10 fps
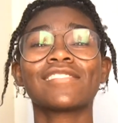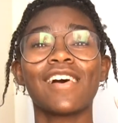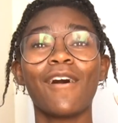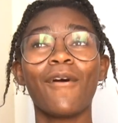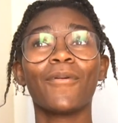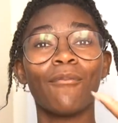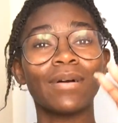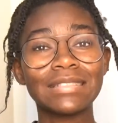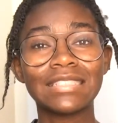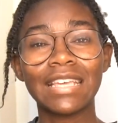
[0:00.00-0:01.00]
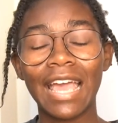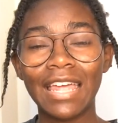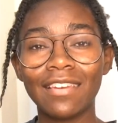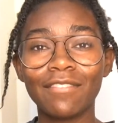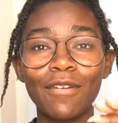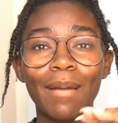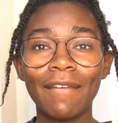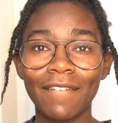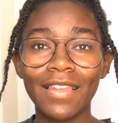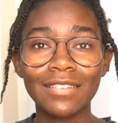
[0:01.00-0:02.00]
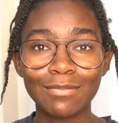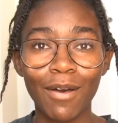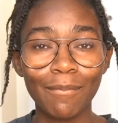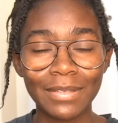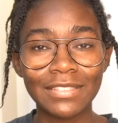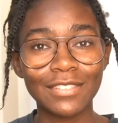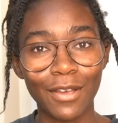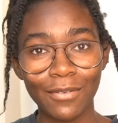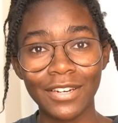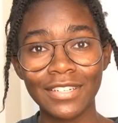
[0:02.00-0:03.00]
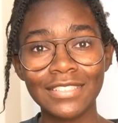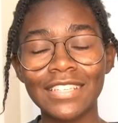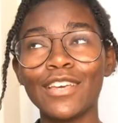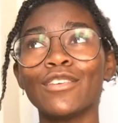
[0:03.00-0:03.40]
So once again, for my fellow small business owners,